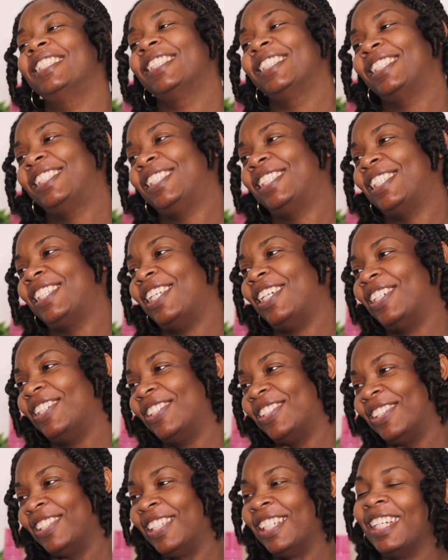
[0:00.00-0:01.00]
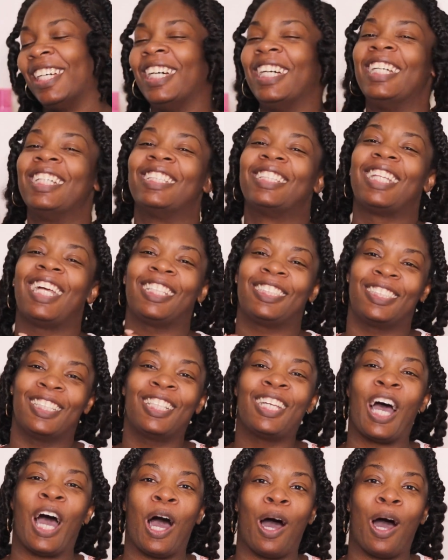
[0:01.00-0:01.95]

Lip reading: So that's the